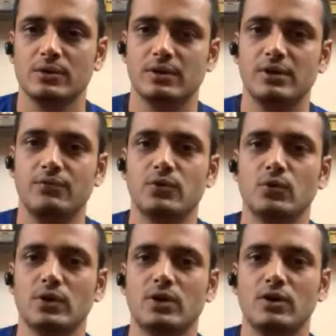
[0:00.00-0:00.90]
uh, if you
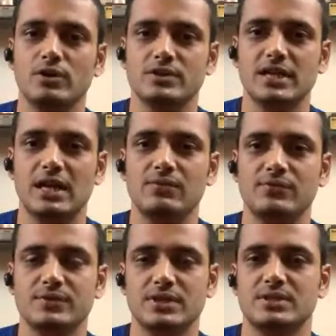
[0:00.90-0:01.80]
do it on
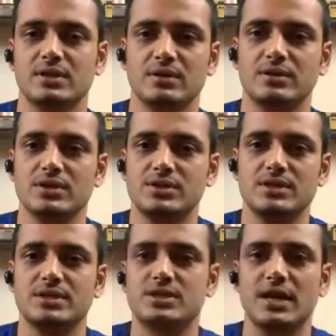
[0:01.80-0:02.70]
yourself just uh, the
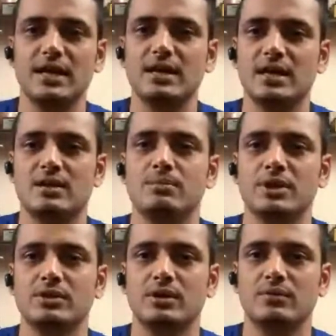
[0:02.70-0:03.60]
just the trial and error
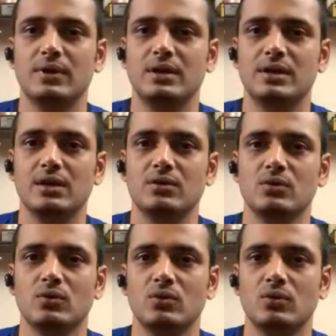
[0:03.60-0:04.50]
method will take
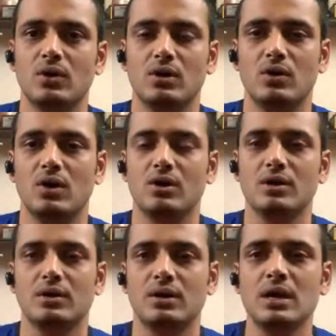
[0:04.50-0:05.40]
you a
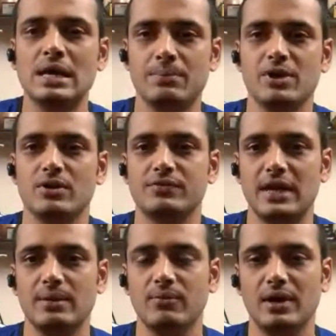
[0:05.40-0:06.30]
longer period
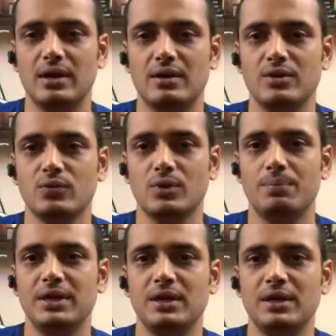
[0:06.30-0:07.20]
of time where you
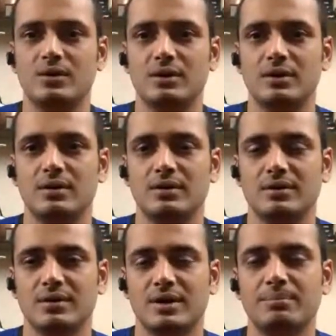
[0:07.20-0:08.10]
would be on
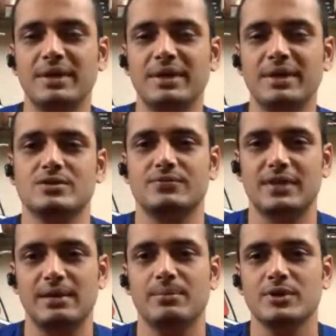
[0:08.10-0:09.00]
a big loss of
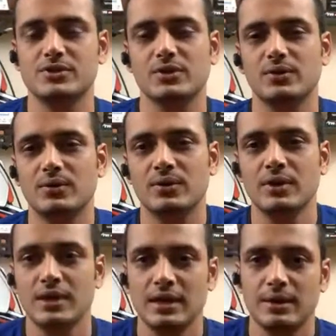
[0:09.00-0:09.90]
time so
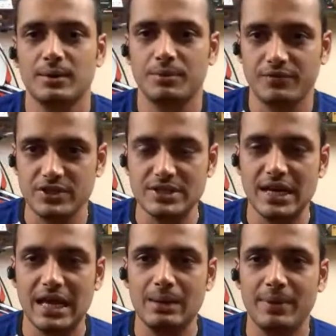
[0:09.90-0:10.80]

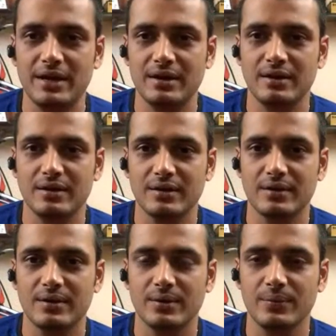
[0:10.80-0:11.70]
professional right. help and
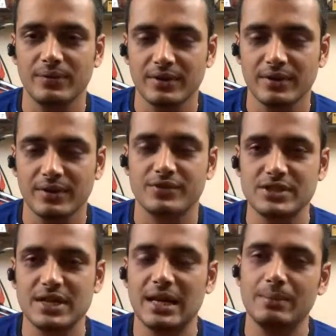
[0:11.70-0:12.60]

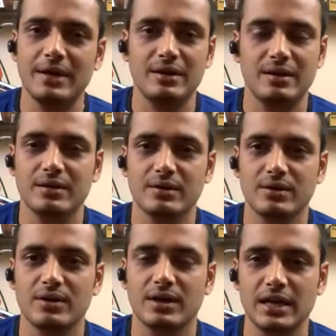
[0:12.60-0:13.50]
professional help and
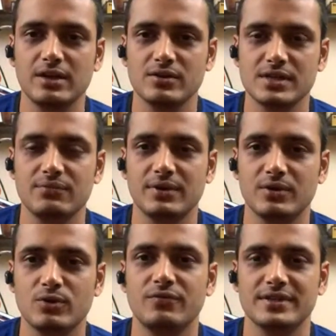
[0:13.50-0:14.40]
getting yourself
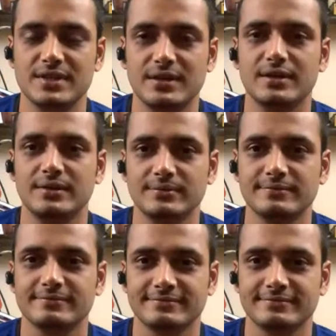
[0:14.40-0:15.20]
in a good facility